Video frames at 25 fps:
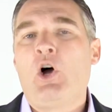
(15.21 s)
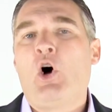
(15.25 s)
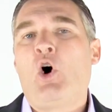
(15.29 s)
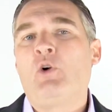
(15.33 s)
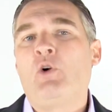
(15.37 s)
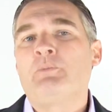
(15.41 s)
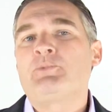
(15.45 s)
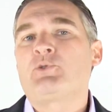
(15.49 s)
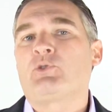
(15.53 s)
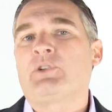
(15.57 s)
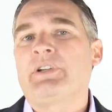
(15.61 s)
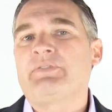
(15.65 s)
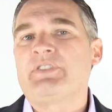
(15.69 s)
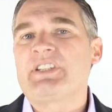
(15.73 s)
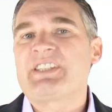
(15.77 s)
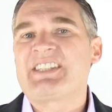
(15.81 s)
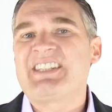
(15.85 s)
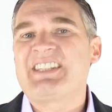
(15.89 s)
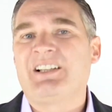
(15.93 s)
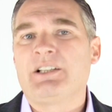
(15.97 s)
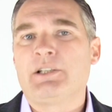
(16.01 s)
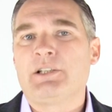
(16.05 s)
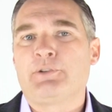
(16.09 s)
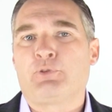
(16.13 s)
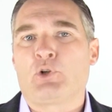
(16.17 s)
Homes are even
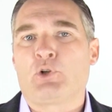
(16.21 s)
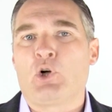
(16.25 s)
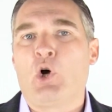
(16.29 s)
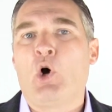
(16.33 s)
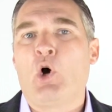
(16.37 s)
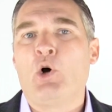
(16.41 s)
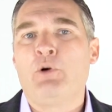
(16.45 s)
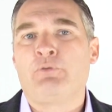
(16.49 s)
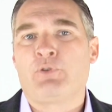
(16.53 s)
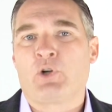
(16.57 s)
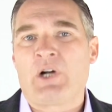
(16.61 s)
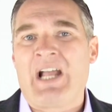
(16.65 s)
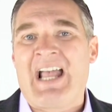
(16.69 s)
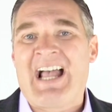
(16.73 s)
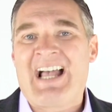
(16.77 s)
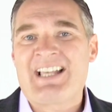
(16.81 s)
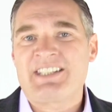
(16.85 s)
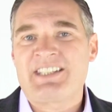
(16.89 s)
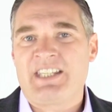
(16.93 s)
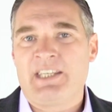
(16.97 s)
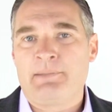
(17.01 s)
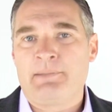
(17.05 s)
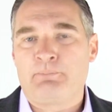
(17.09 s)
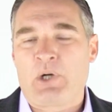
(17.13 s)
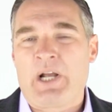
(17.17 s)
selling for over
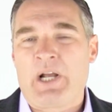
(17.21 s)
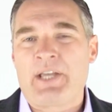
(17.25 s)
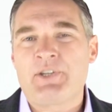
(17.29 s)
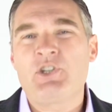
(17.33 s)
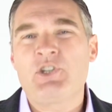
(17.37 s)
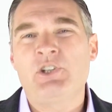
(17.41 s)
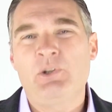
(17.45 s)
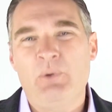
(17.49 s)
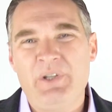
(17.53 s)
asking price.